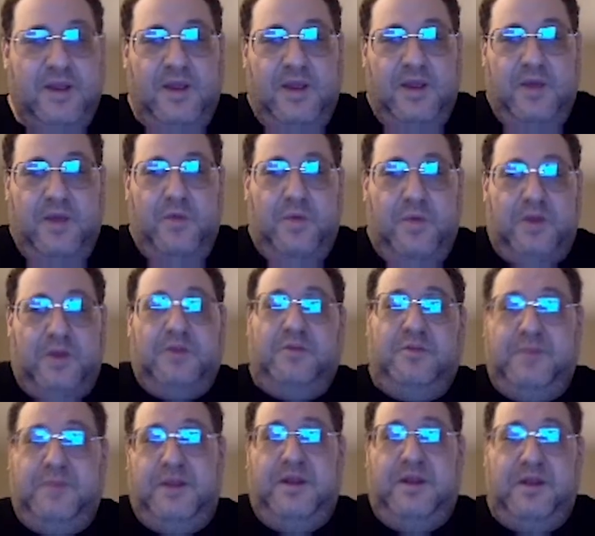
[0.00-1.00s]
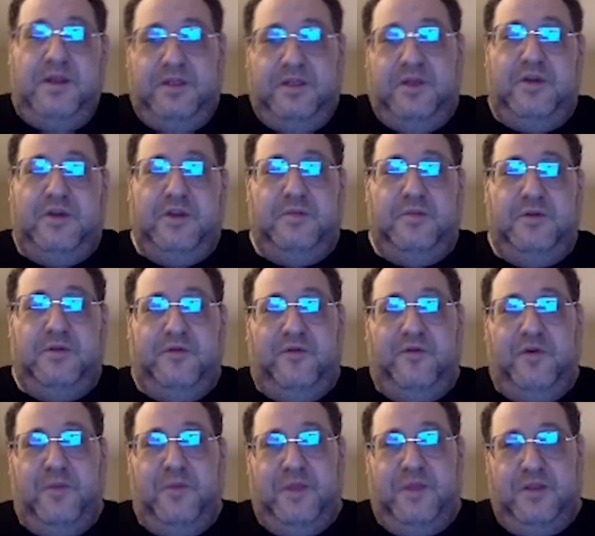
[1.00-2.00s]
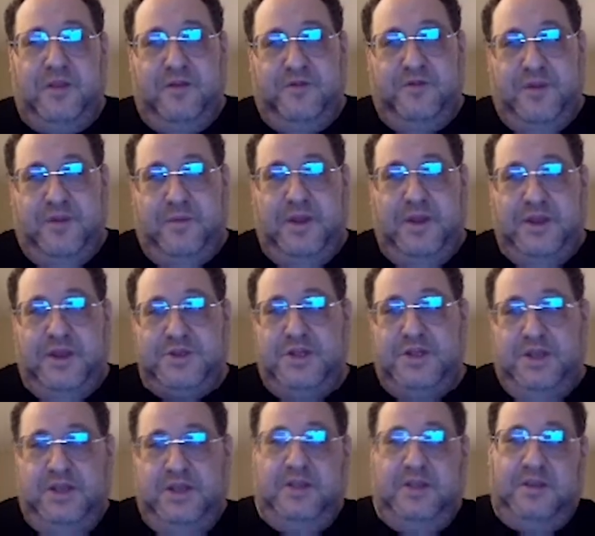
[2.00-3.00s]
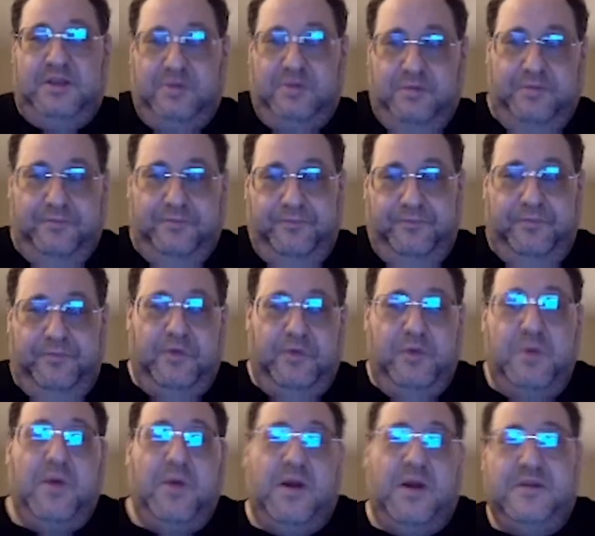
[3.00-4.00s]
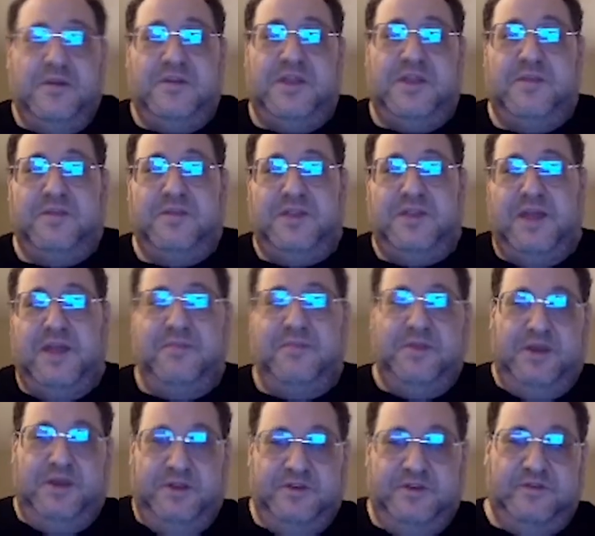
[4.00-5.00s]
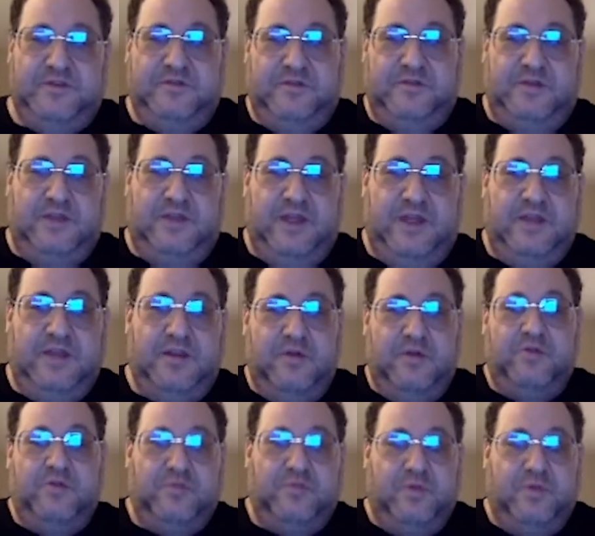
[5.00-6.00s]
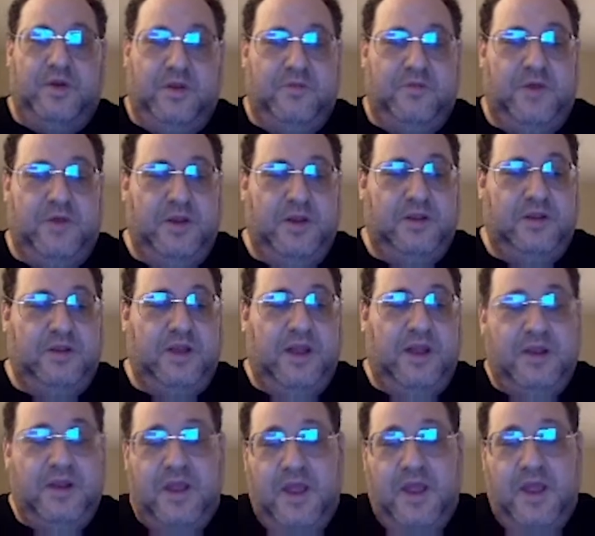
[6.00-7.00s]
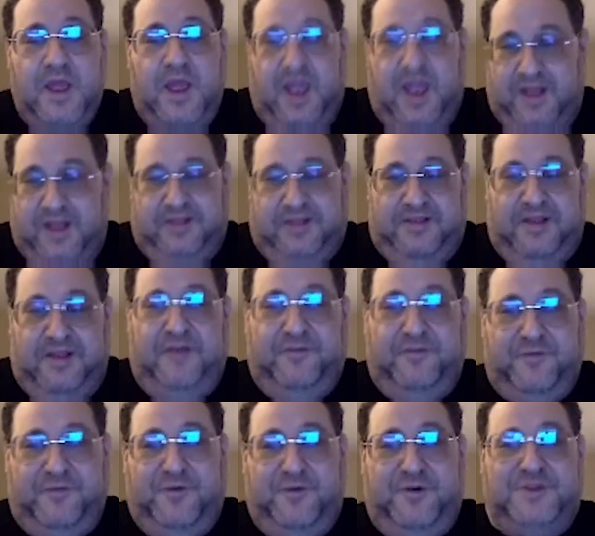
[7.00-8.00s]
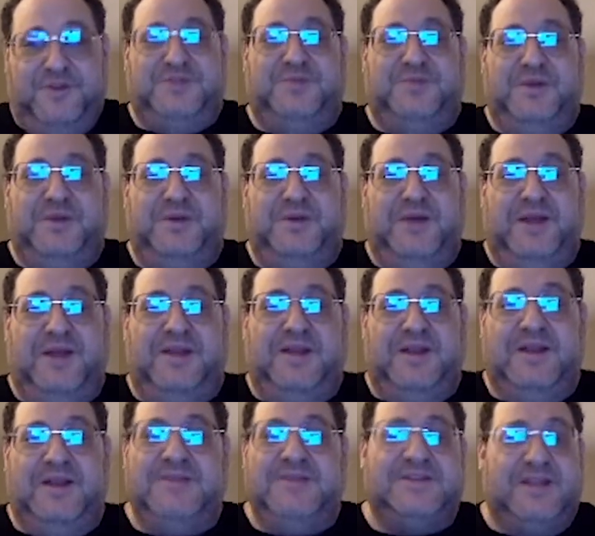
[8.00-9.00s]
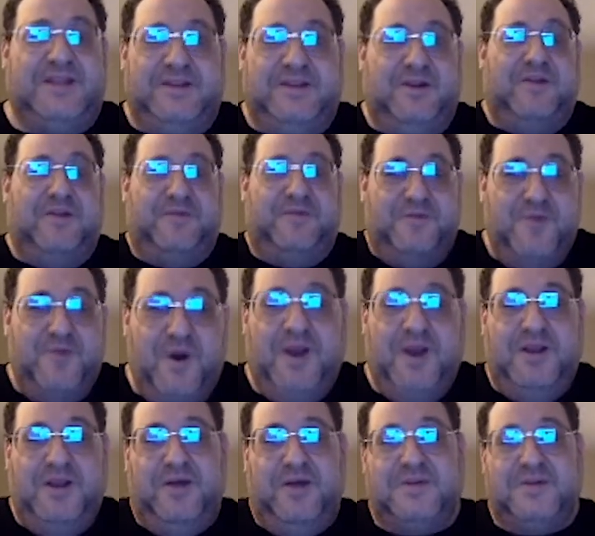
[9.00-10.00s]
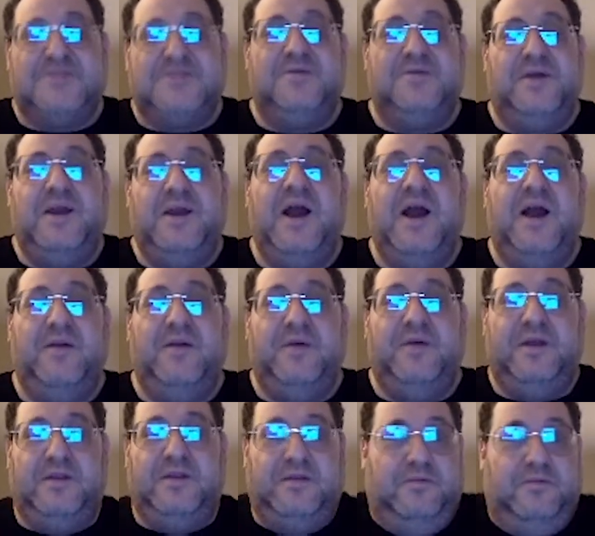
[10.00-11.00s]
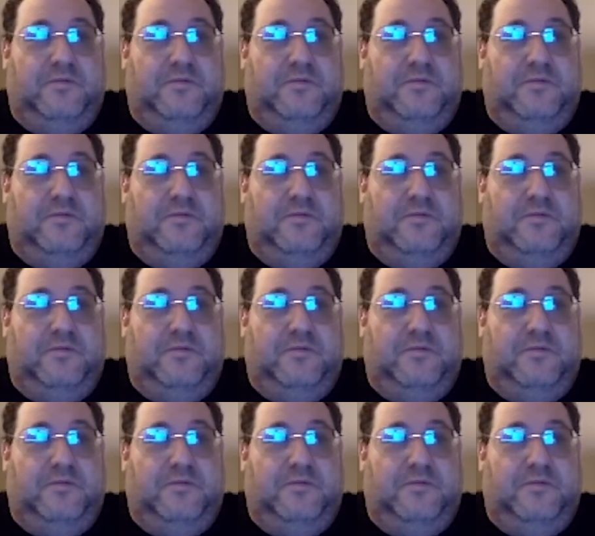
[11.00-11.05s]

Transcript: We want it to be in an executable format, so if someone actually needs to rerun the same step, they can just get the notebook and run it again. And of course, when you get an incident, you have no idea what's going on. Right?